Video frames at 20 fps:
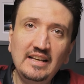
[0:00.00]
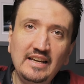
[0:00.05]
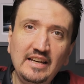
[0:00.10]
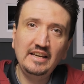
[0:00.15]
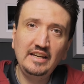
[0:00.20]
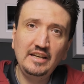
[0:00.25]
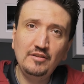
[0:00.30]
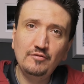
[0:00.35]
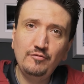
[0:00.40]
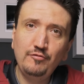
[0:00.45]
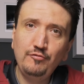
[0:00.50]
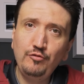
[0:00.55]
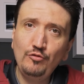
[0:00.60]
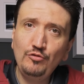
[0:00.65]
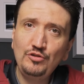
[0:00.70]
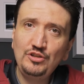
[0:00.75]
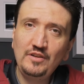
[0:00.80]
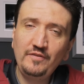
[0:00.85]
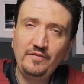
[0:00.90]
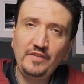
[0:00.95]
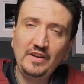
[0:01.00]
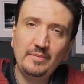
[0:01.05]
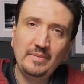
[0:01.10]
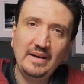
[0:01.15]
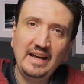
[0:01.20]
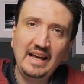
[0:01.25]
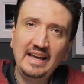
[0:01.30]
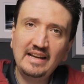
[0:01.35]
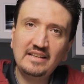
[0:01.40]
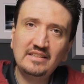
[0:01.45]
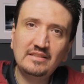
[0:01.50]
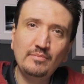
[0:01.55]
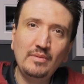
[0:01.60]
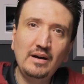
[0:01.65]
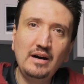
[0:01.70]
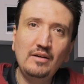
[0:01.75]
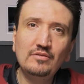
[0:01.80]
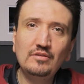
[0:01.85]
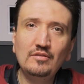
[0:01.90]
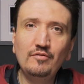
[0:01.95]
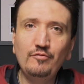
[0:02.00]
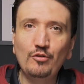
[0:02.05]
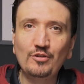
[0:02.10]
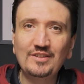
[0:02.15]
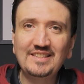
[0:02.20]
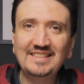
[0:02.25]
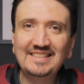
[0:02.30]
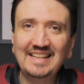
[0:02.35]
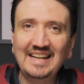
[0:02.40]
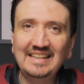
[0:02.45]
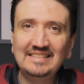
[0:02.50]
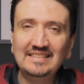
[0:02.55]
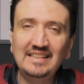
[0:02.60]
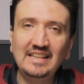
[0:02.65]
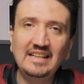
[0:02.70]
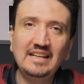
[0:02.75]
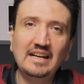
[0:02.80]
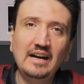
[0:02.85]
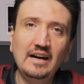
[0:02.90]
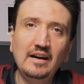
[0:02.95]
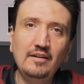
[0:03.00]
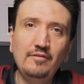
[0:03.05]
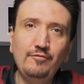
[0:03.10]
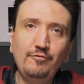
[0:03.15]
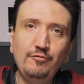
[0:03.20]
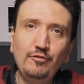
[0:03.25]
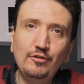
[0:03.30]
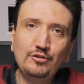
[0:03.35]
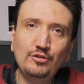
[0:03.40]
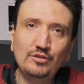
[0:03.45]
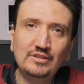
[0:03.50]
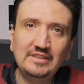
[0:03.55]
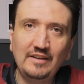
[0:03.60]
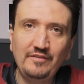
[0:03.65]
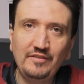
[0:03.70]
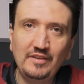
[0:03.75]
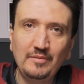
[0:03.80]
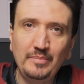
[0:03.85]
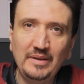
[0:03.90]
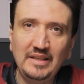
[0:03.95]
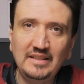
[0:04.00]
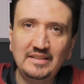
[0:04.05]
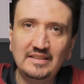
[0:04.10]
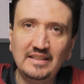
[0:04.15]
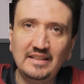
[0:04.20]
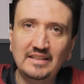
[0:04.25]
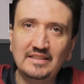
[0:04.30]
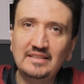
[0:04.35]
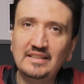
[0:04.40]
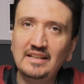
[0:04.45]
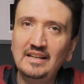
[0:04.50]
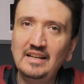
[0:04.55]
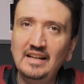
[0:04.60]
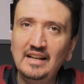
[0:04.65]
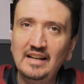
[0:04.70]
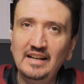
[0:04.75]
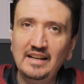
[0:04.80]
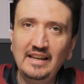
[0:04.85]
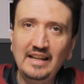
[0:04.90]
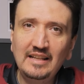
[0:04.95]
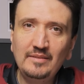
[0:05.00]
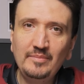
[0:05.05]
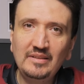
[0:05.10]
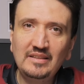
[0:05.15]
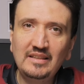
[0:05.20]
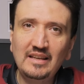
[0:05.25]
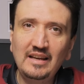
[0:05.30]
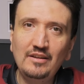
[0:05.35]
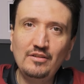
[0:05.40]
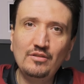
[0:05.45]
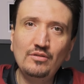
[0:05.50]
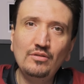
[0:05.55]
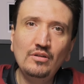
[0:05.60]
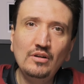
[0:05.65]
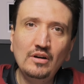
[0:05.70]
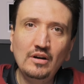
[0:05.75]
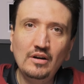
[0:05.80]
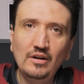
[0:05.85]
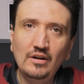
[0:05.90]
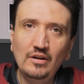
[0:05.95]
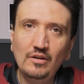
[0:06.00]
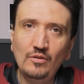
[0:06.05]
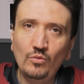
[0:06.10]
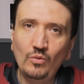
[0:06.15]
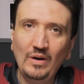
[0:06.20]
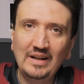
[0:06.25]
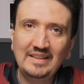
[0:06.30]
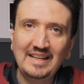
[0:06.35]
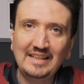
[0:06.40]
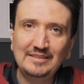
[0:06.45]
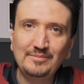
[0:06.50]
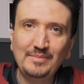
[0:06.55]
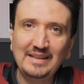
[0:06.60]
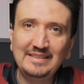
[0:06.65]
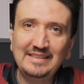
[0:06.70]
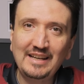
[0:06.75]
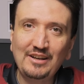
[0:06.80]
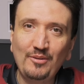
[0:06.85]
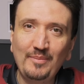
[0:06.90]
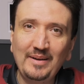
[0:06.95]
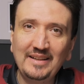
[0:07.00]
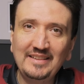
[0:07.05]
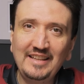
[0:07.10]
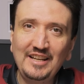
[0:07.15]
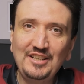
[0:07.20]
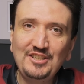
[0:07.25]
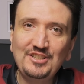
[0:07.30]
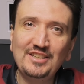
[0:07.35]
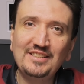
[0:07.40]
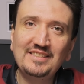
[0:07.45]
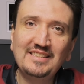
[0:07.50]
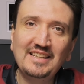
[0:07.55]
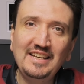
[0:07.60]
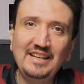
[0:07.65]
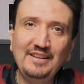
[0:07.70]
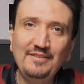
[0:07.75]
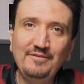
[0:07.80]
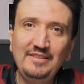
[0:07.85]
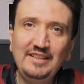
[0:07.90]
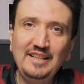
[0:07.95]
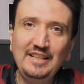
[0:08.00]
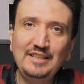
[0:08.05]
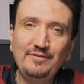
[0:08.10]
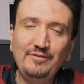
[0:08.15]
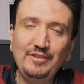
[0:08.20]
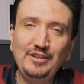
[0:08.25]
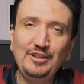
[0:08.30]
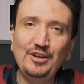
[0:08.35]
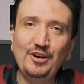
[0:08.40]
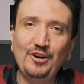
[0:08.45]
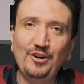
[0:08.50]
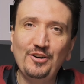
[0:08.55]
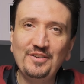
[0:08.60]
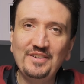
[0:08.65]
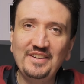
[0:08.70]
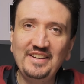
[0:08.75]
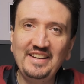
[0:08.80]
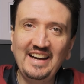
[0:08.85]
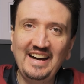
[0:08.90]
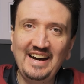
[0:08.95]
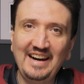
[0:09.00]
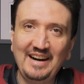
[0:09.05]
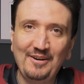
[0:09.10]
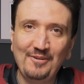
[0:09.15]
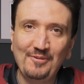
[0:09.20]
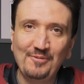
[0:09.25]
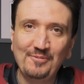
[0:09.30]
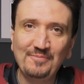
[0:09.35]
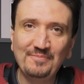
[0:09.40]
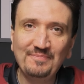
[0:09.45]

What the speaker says: in Fujifilm X mount for starting a photography business. Let me tell you what are my recommendations in this video now.